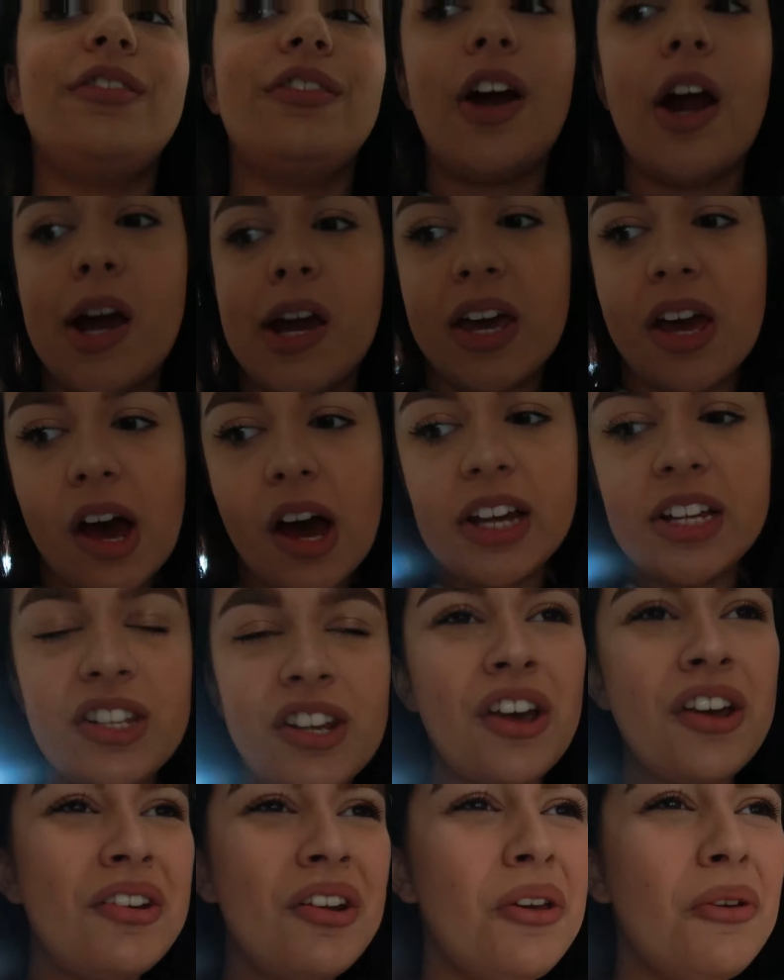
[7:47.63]
Right, I
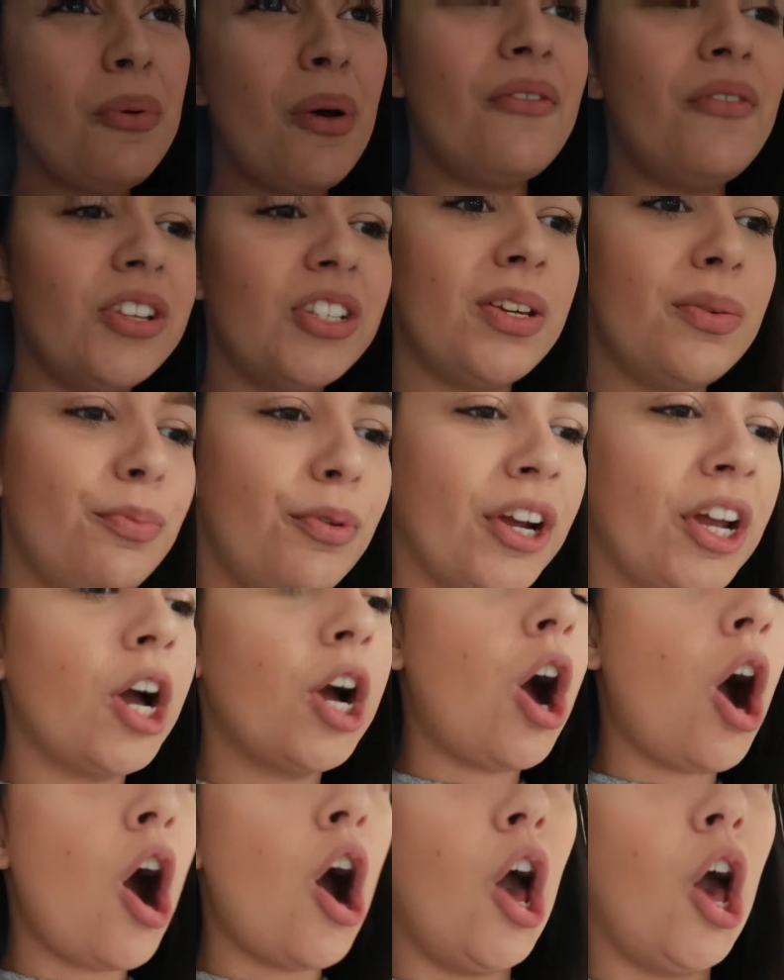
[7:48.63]
don't know whether to bring
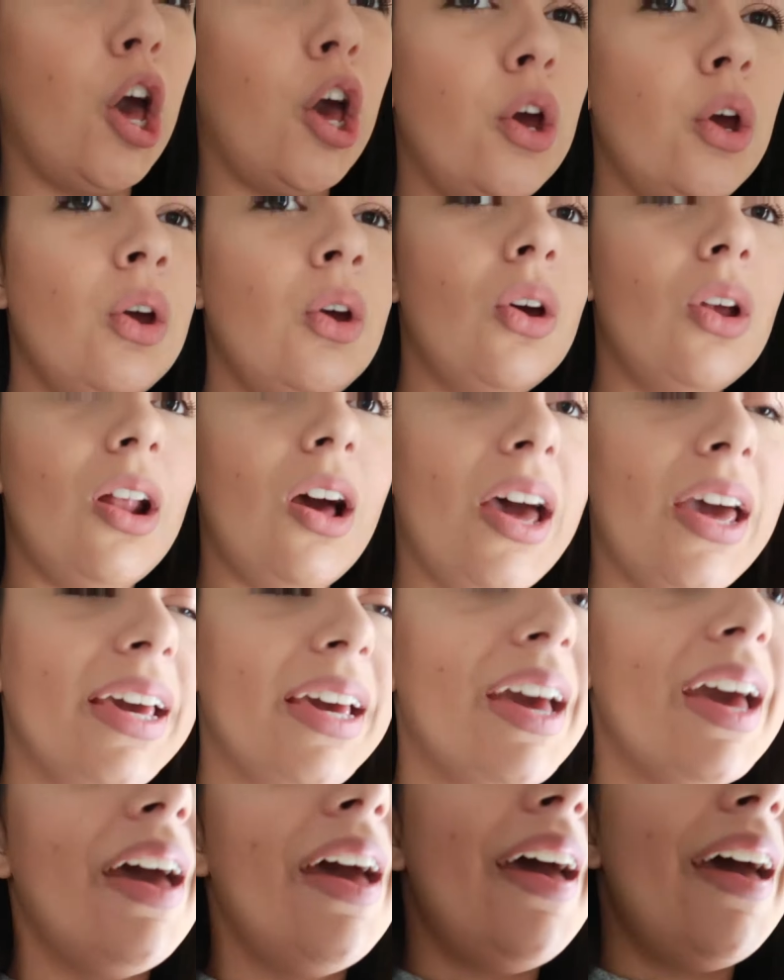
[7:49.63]
a coat.
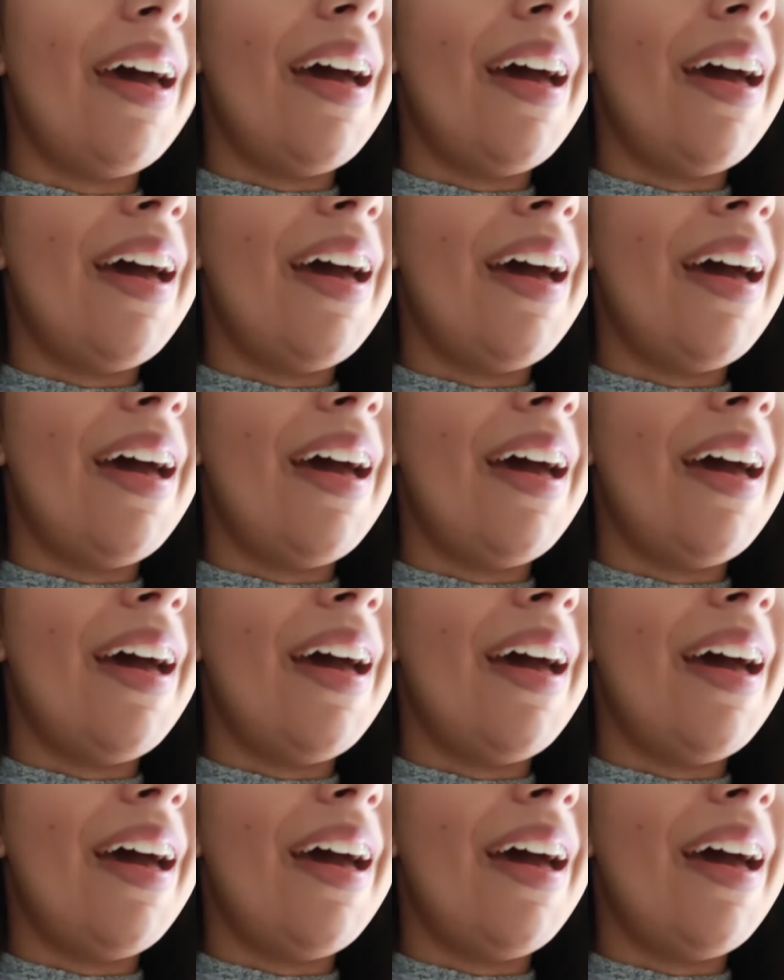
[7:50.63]
Like,